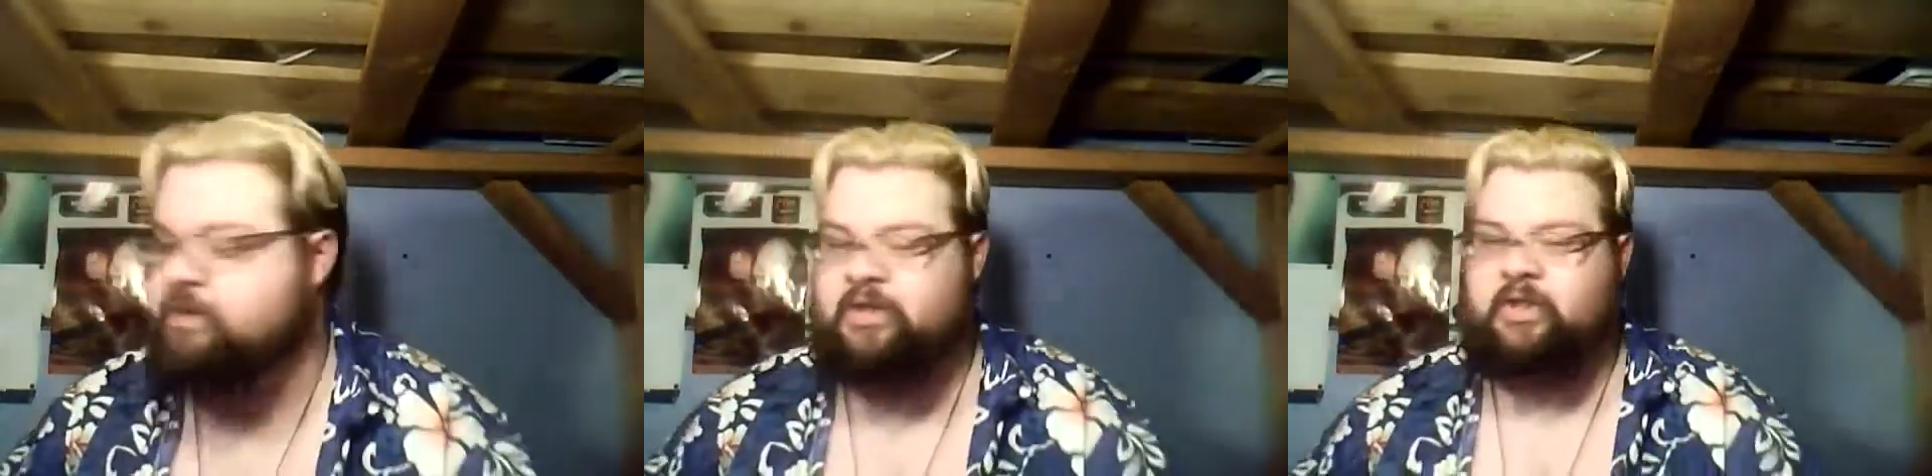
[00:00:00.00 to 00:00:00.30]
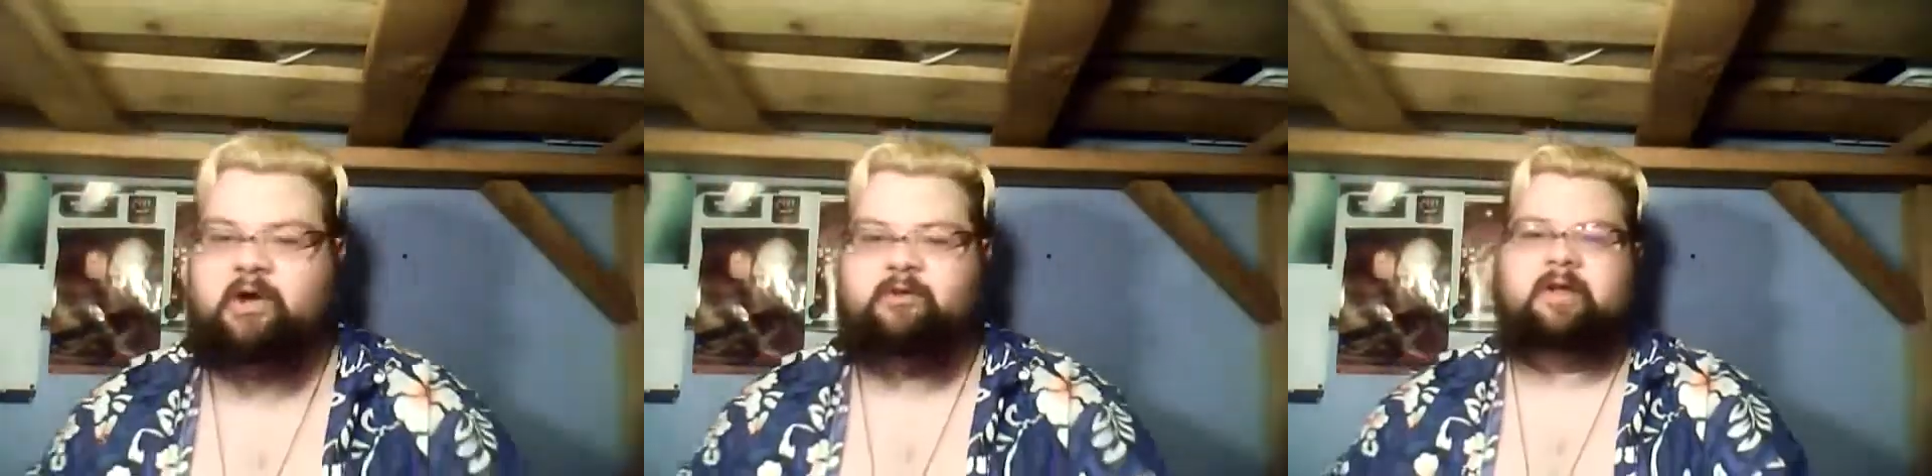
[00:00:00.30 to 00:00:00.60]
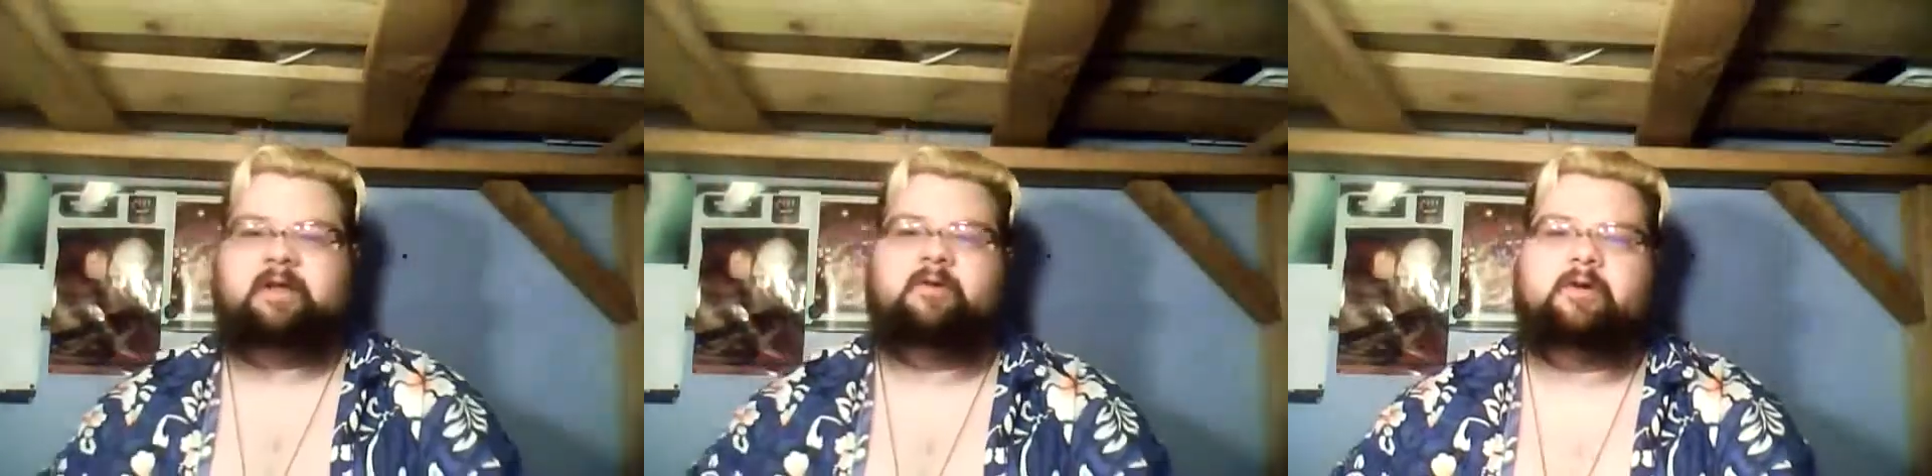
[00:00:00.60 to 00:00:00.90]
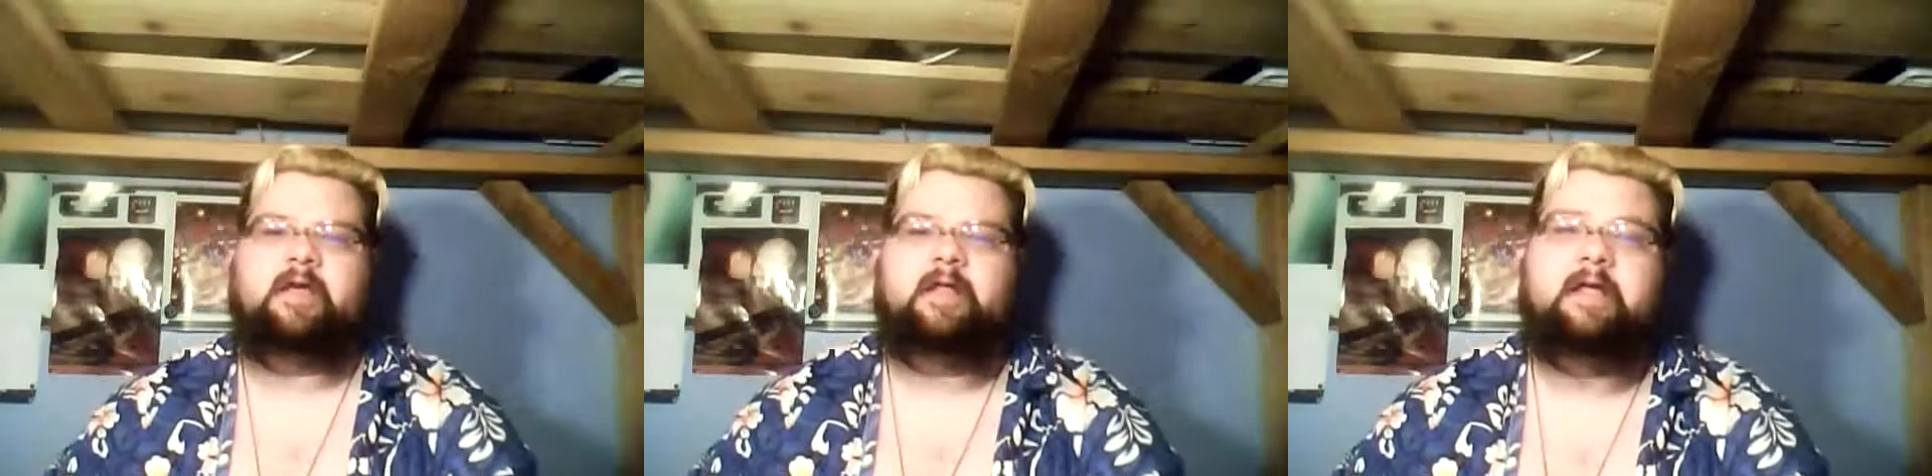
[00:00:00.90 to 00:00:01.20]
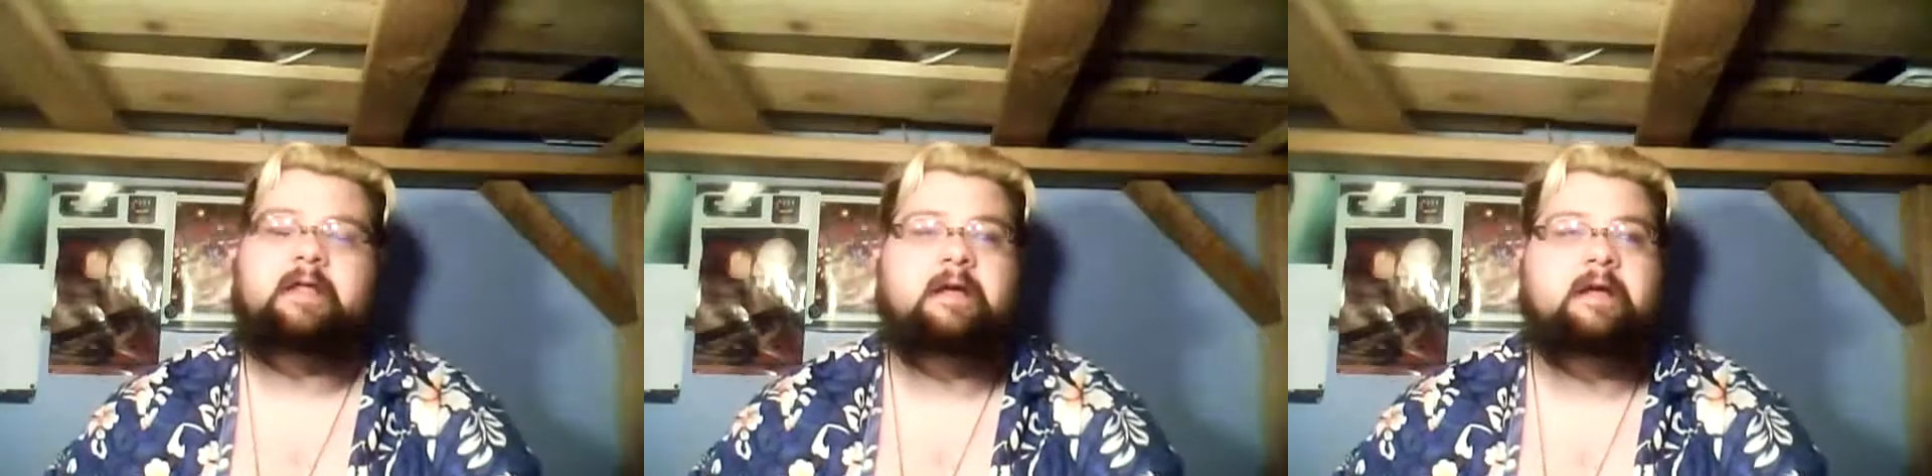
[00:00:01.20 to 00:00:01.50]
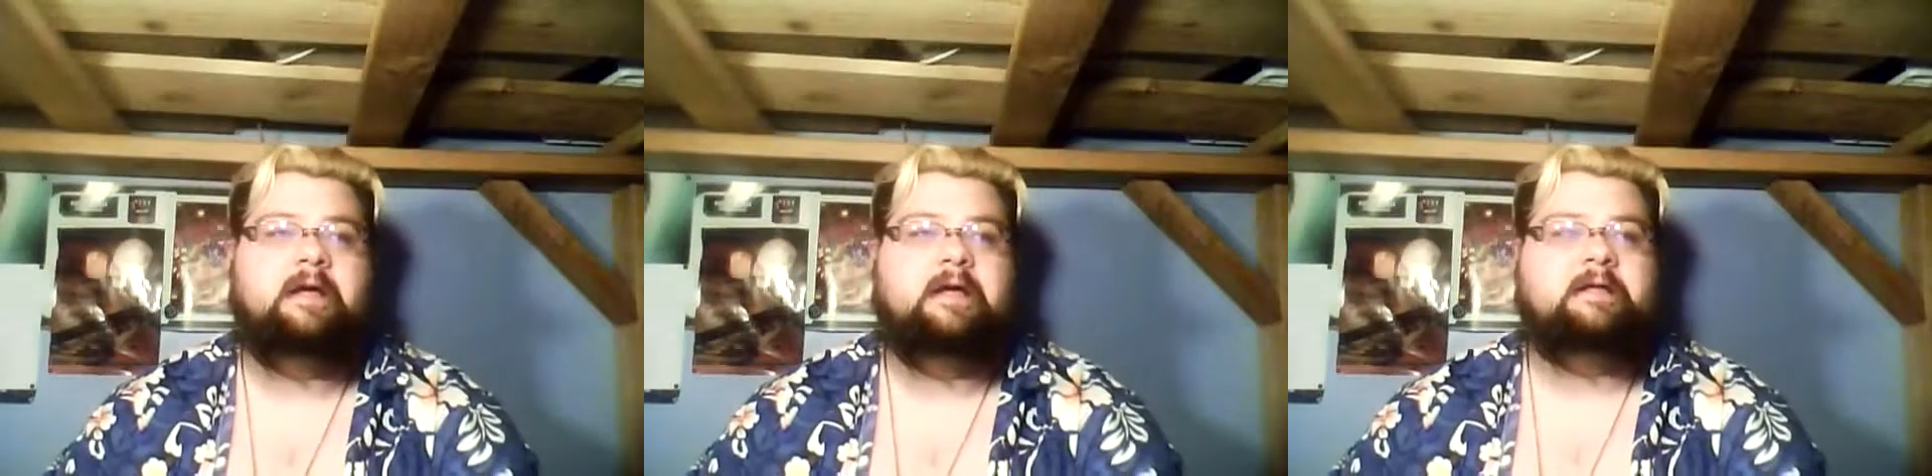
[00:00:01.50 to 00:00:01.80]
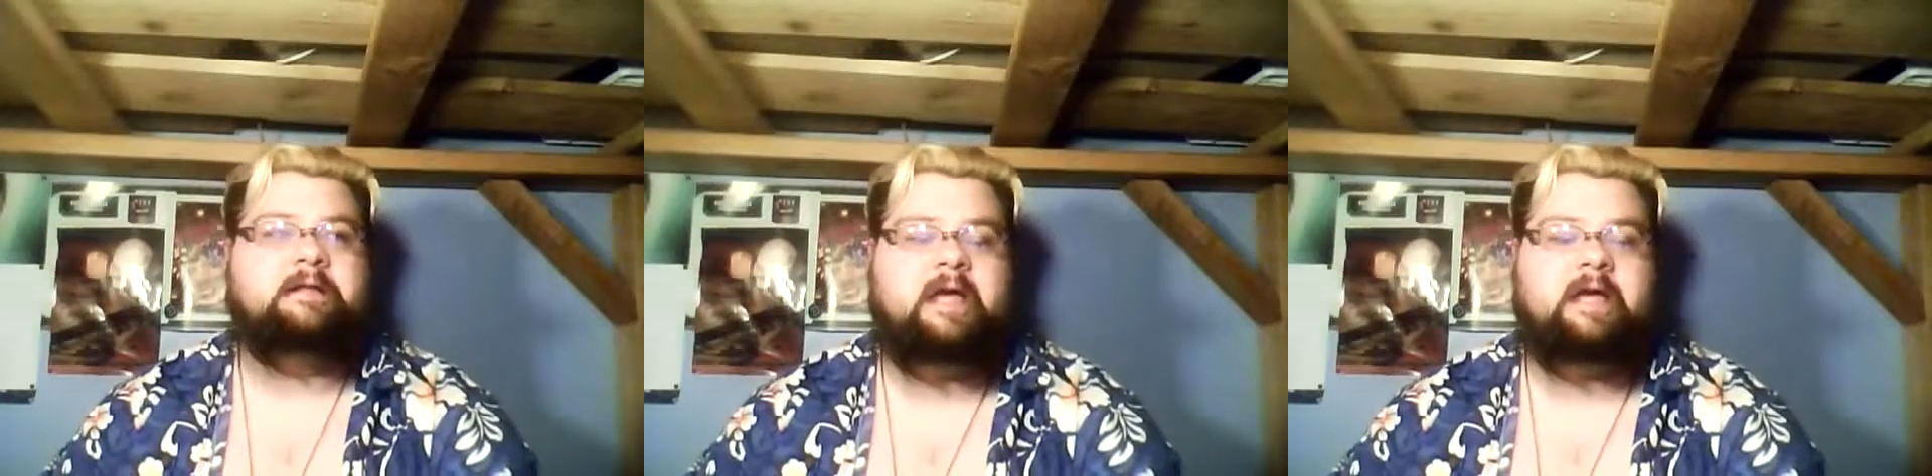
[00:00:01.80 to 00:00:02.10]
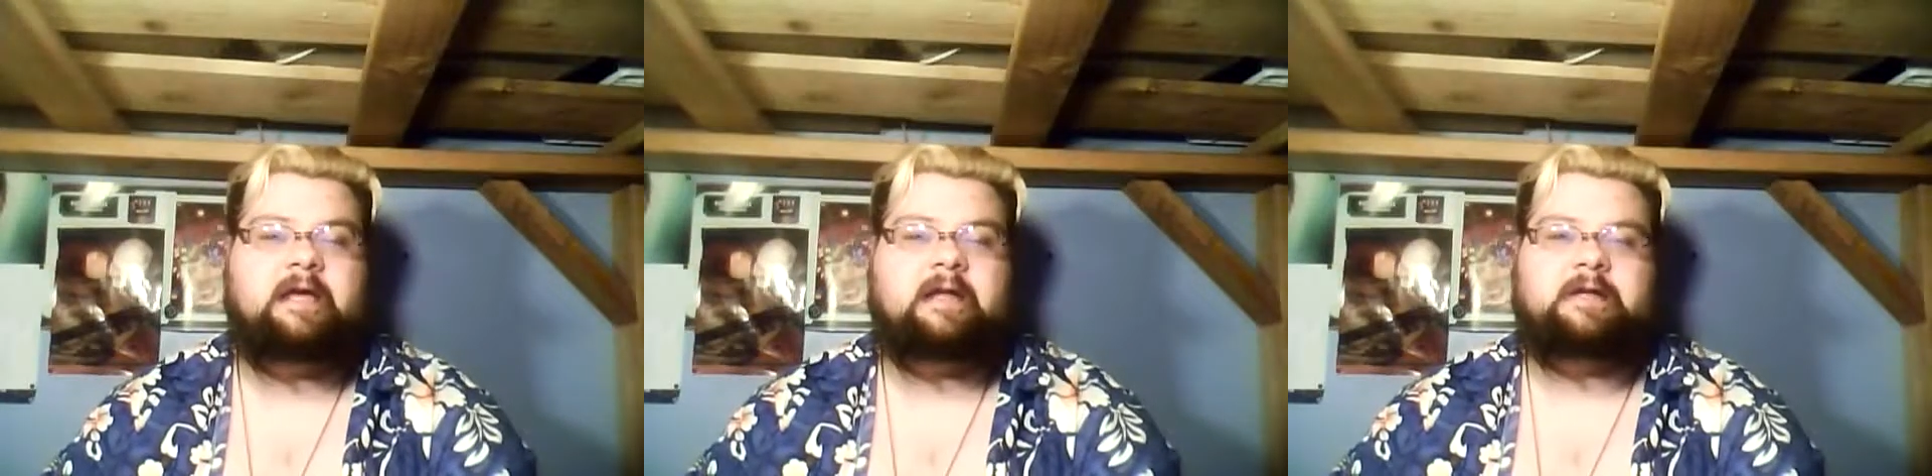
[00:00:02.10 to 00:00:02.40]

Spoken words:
to the laundry and go get it. Dang it!